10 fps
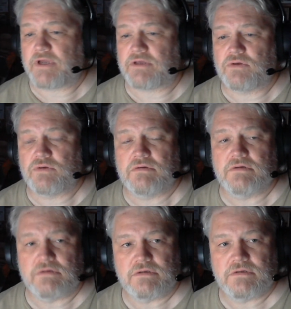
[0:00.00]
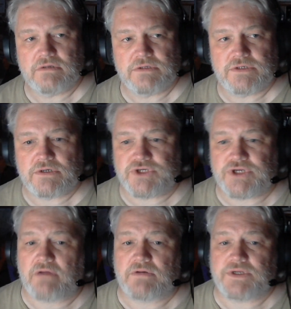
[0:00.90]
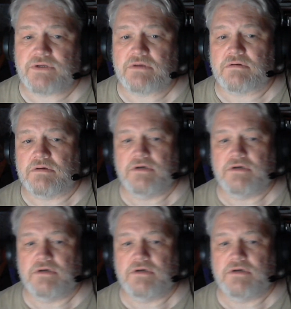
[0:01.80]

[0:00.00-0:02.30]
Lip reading: you took a shower too."